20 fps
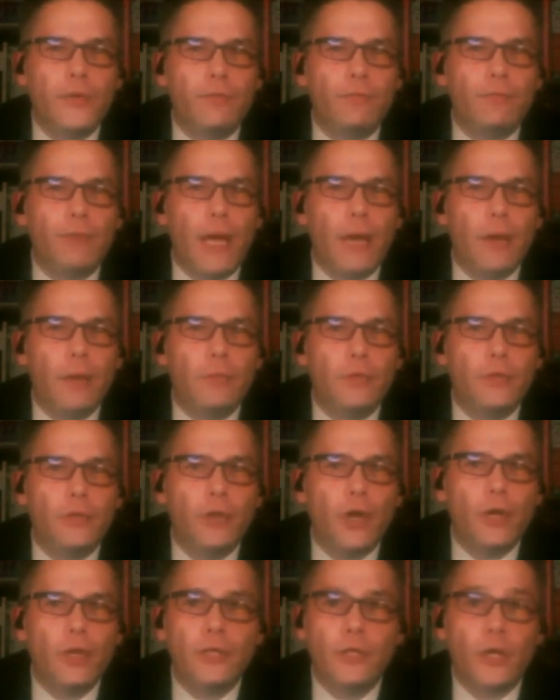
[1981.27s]
the development
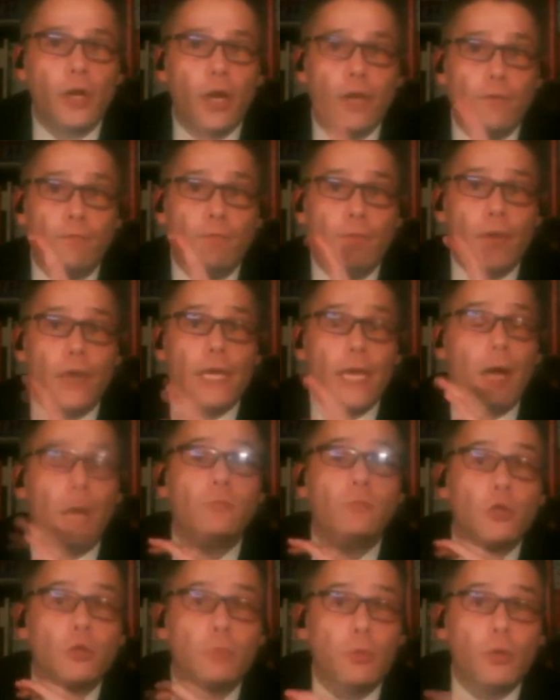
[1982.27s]
you're like you're like fuck it
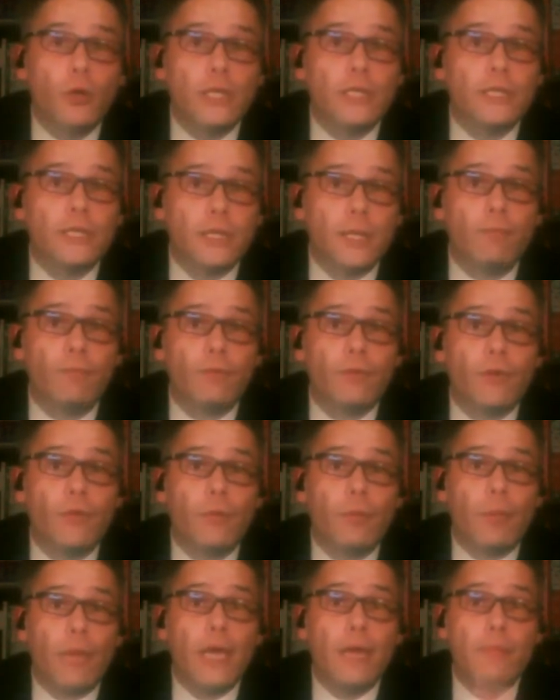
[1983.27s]
i'm just putting something
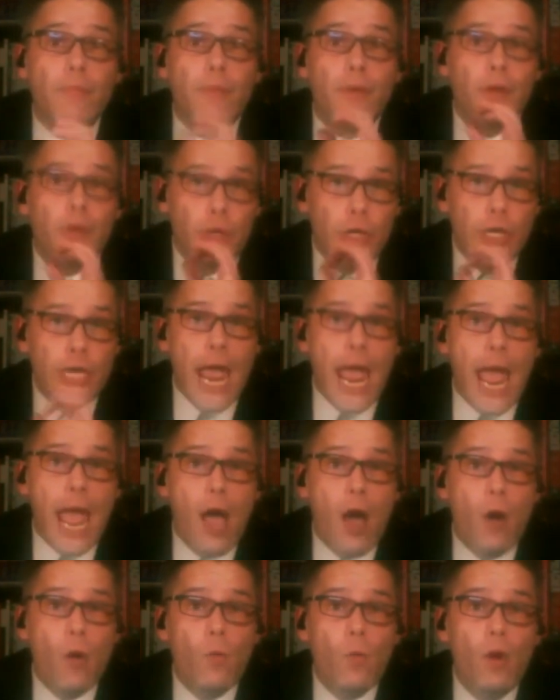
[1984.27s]
onto paper
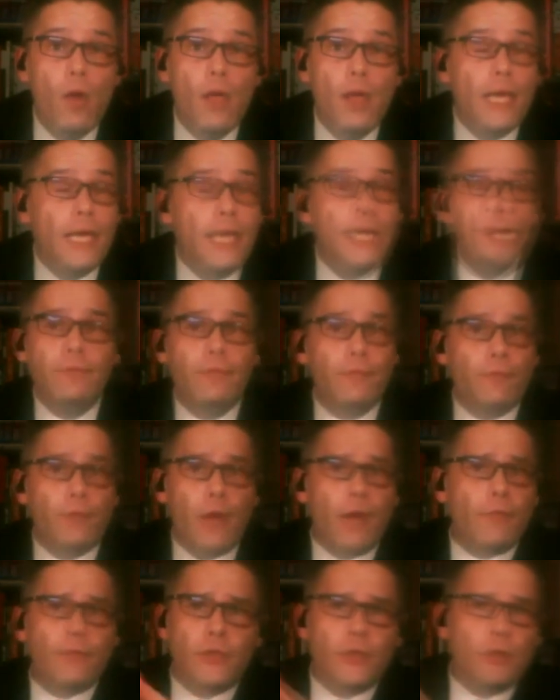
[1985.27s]
now even if
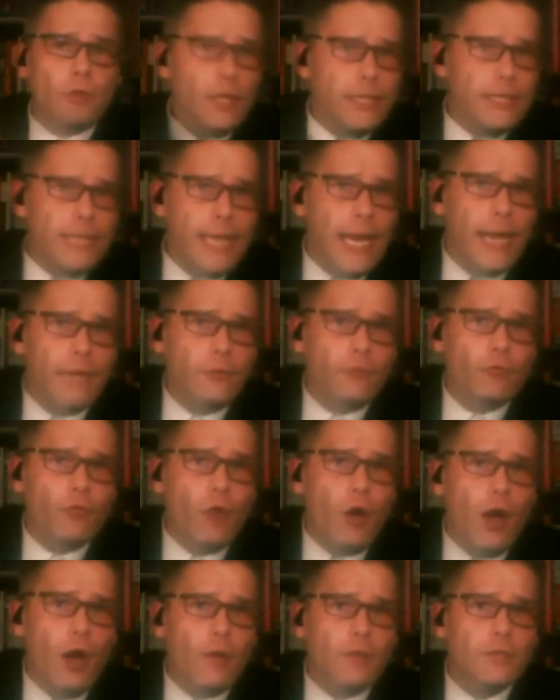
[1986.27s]
i have to do like 10
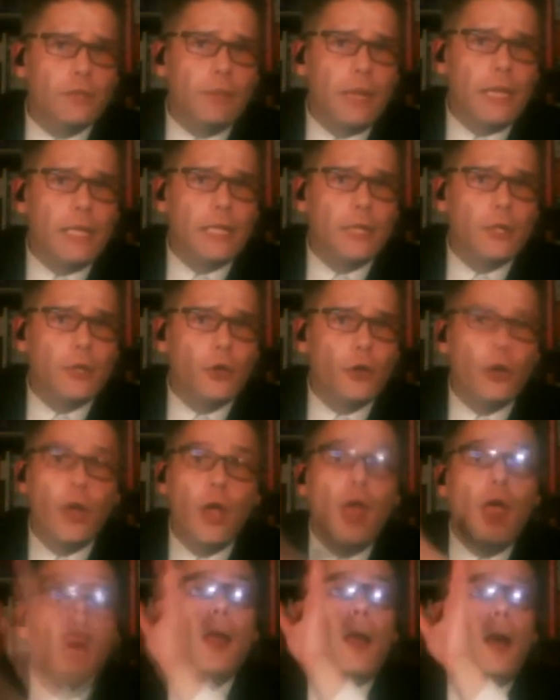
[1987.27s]
drafts to make it
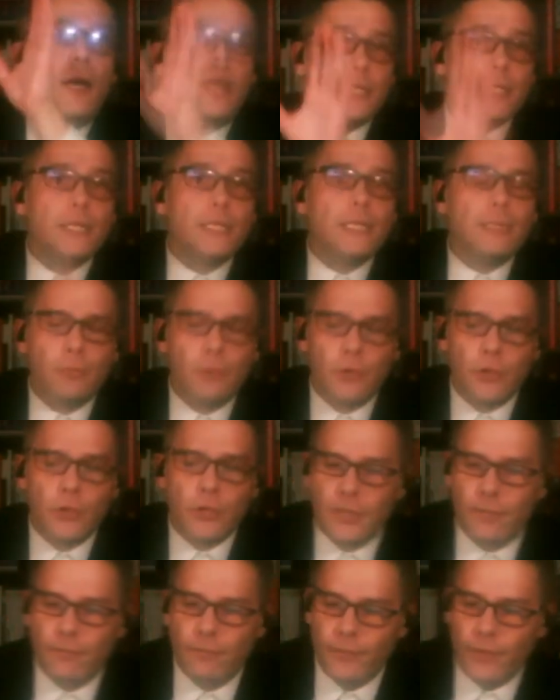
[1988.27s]
good i just need to put
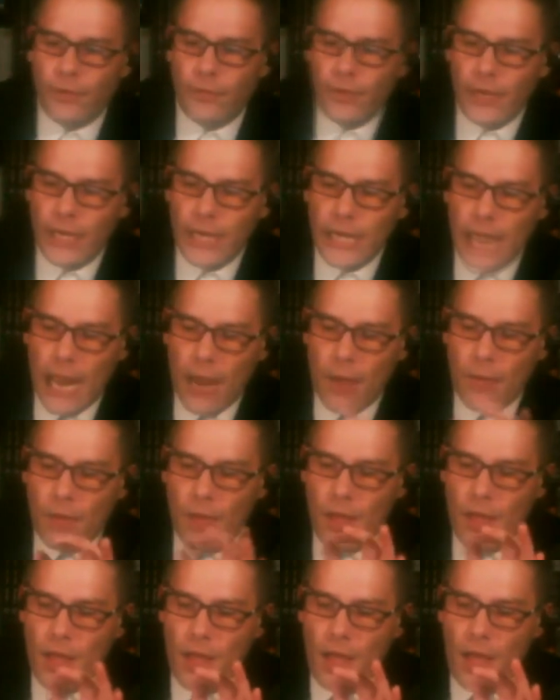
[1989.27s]
something on there now
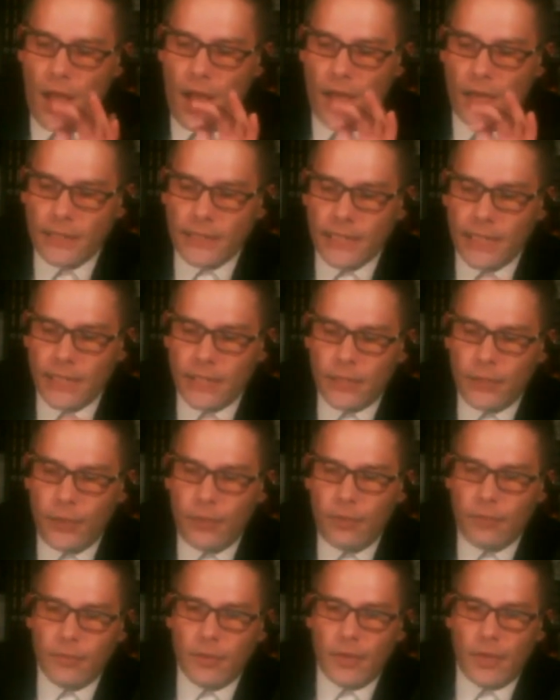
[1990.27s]
i said to
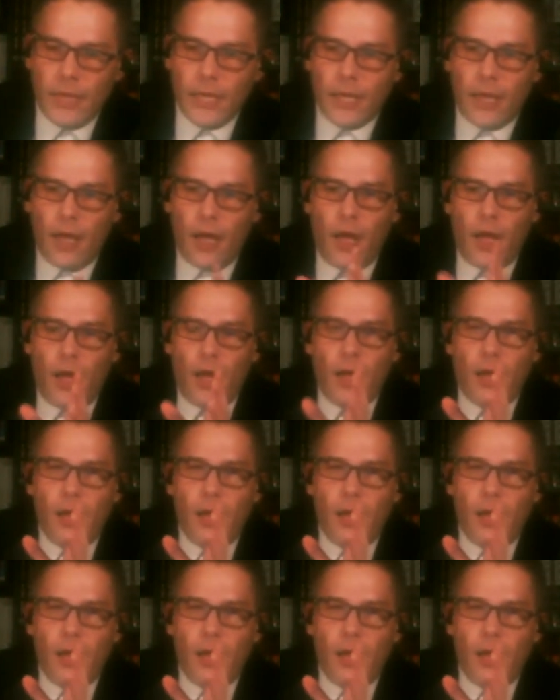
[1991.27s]
him like